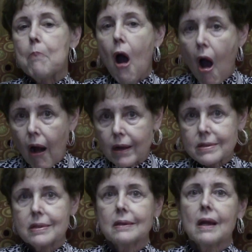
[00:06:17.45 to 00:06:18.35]

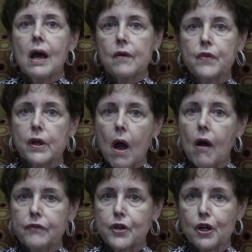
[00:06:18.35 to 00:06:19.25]
part of the
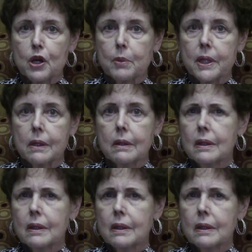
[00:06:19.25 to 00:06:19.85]
golf tournament